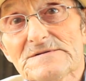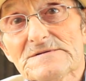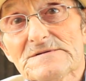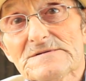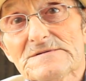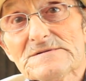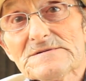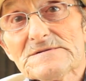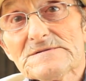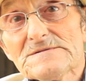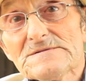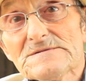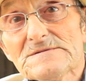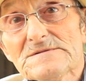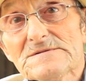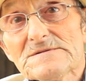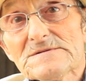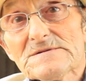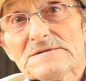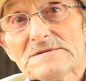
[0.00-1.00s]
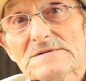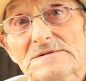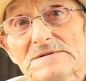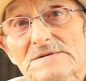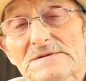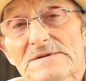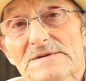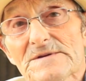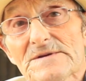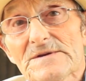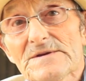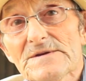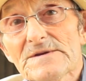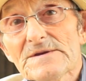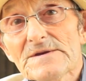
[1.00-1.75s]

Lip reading: (no one is talking)